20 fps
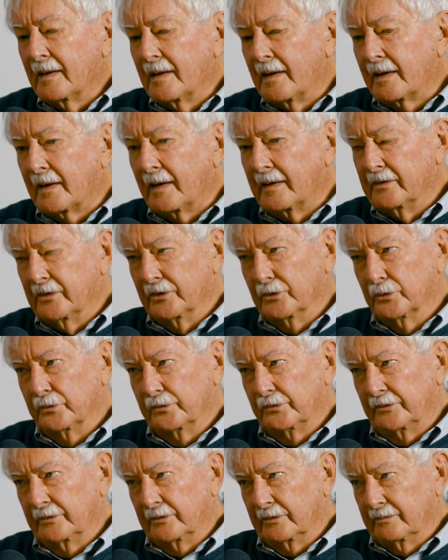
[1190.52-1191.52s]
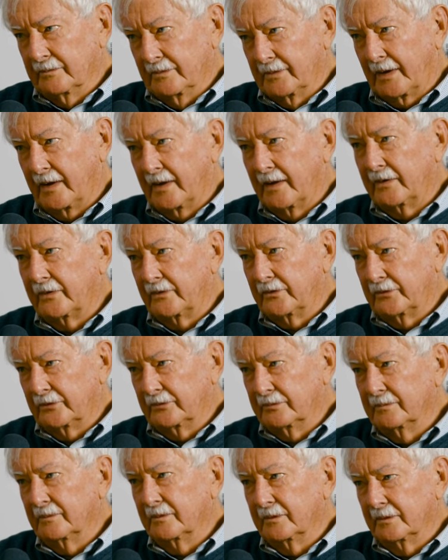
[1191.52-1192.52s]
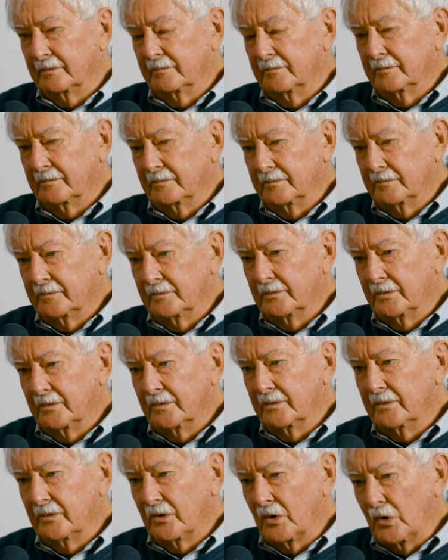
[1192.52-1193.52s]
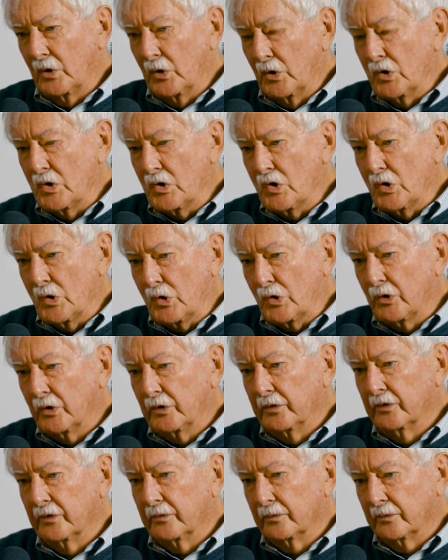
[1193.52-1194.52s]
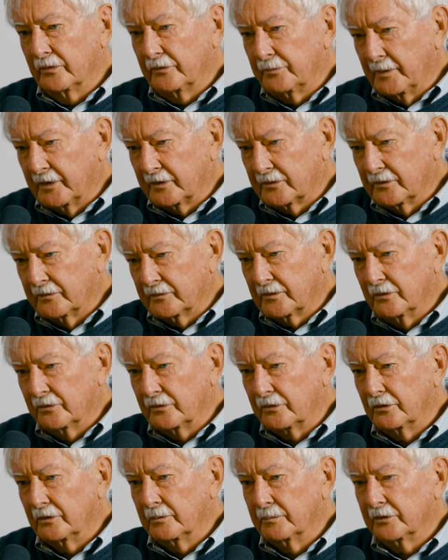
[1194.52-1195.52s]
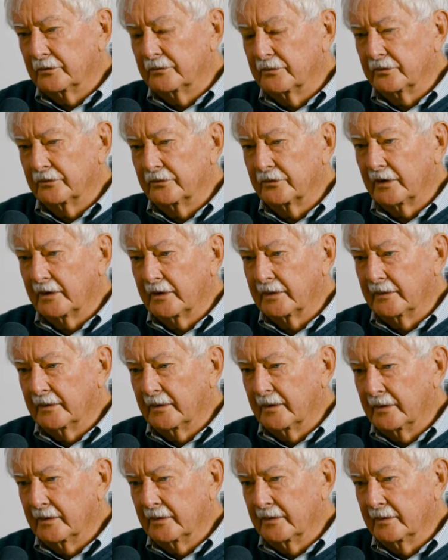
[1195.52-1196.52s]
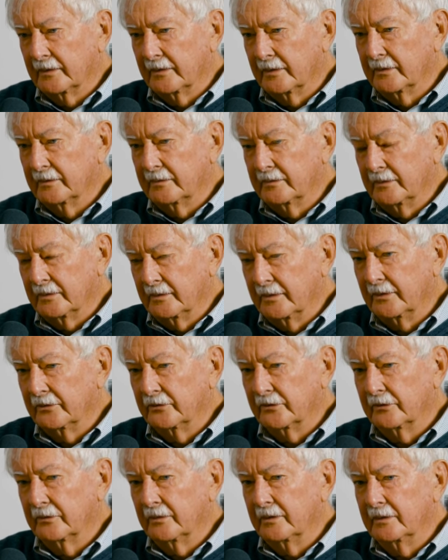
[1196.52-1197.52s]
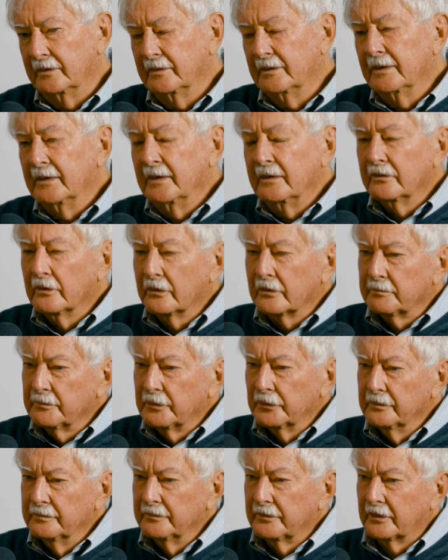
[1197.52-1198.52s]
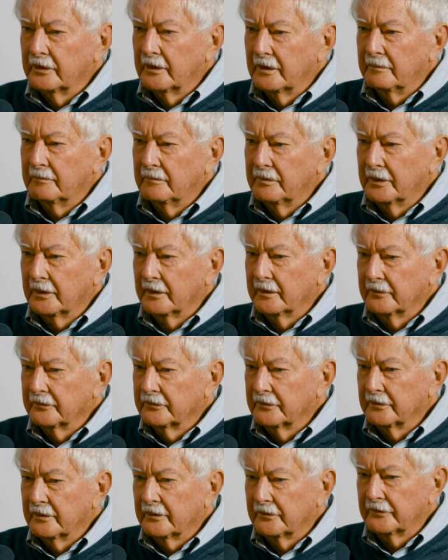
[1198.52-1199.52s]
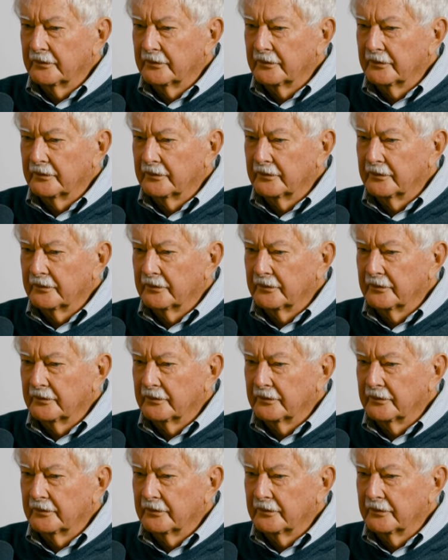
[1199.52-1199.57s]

adelaide hills has um, earned the respect of consumers for chardonnay and it is not a boom time but it's a